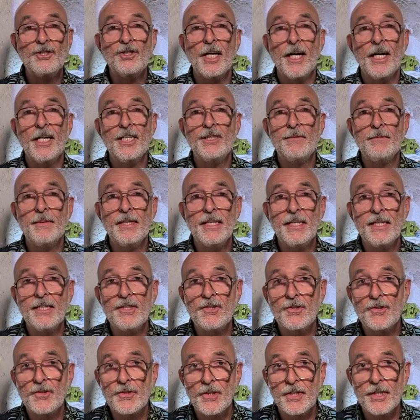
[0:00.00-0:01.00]
Judgment
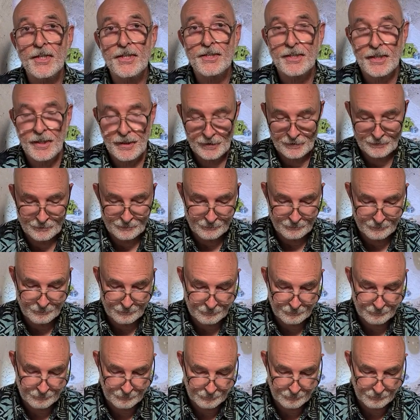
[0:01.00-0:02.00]
is certain,
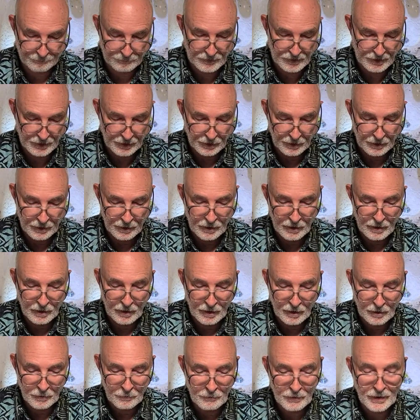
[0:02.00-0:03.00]

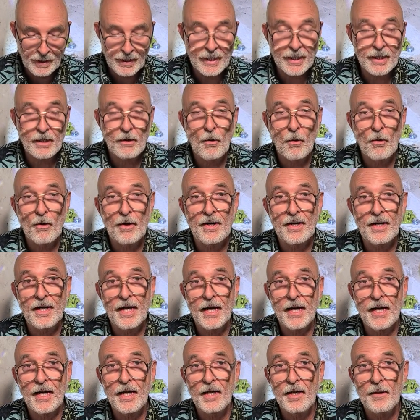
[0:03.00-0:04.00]
being
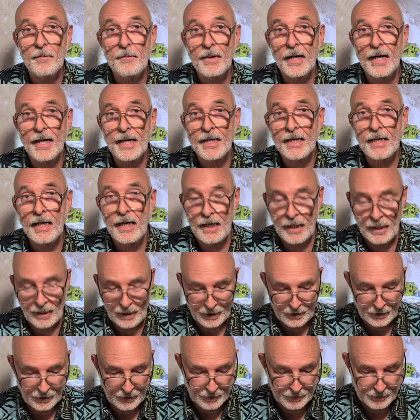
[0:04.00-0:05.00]
ordained by
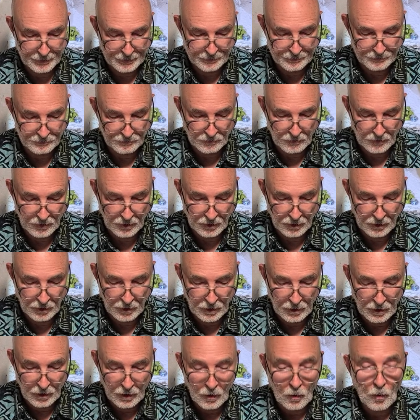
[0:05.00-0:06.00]
God.
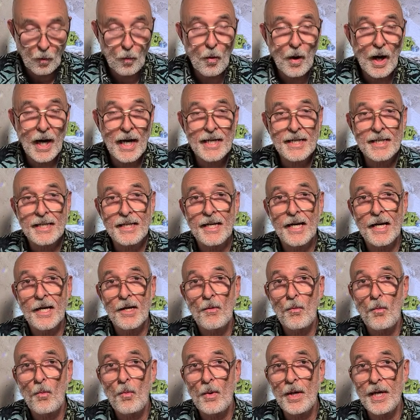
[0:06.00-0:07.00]
What
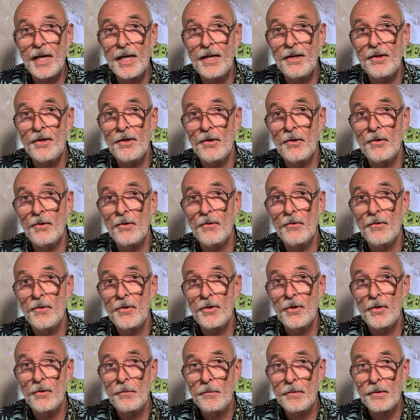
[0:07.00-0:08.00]
can we do
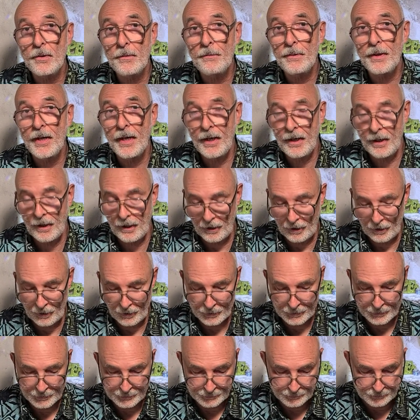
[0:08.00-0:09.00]
to
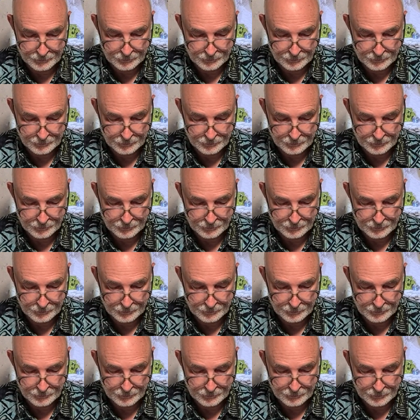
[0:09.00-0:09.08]
prepare?